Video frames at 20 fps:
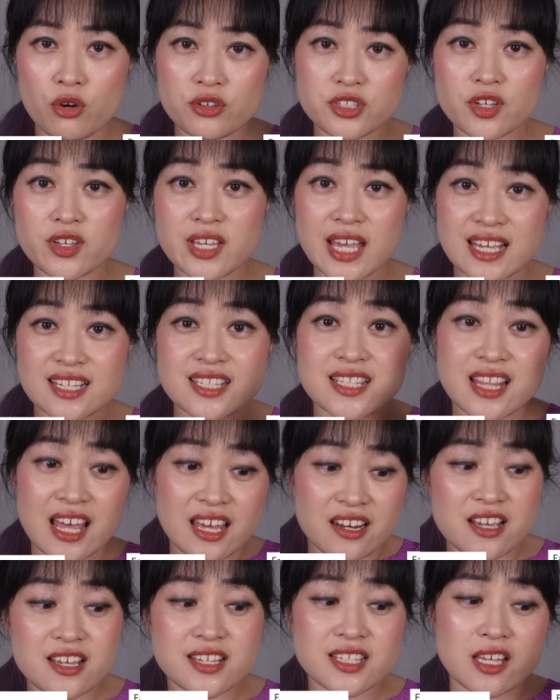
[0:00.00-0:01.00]
Also, yes,
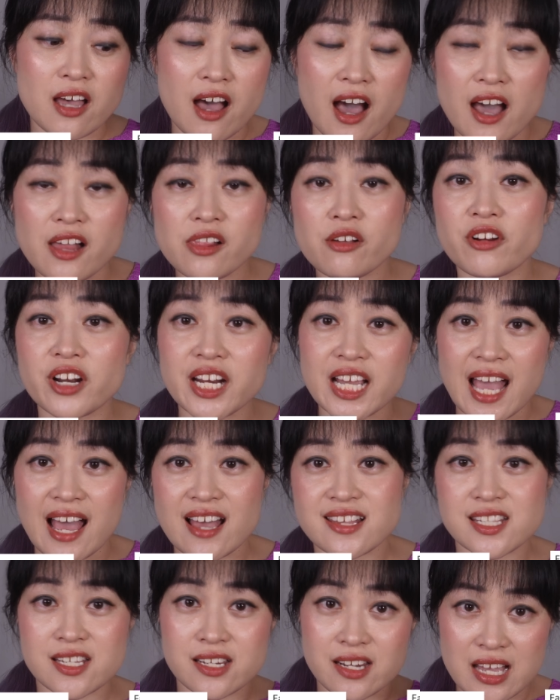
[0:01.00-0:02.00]
that is hyaluronic
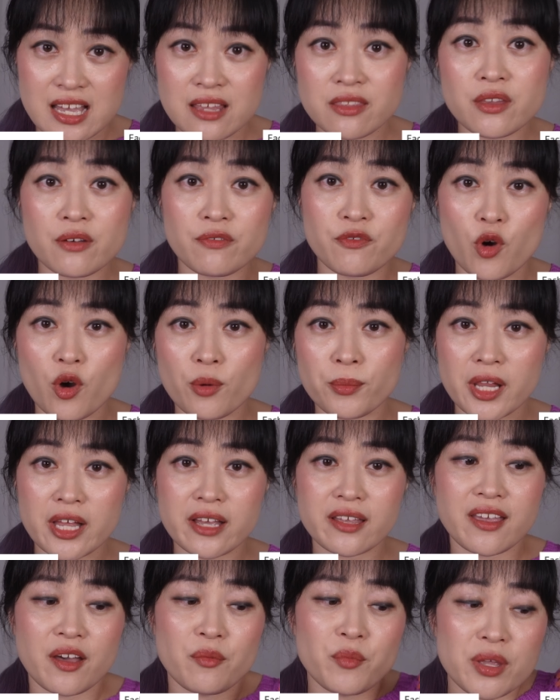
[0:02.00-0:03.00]
acid in the
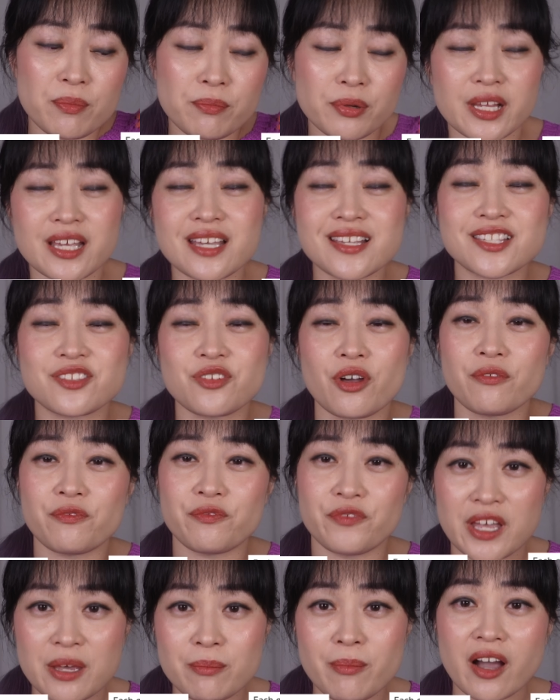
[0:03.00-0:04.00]
formula. Can we please stop
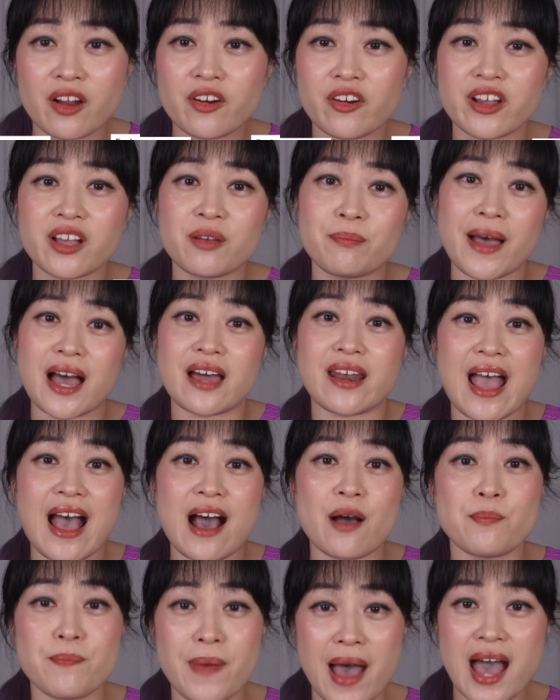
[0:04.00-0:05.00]
fearmongering about
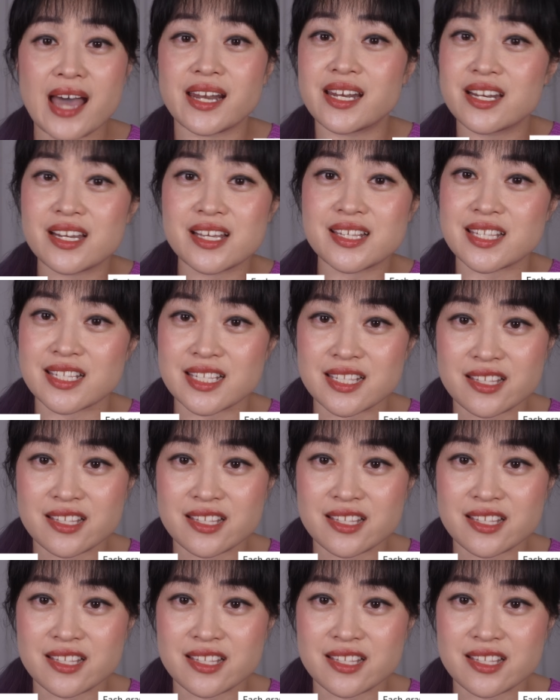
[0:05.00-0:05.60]
how bad it is in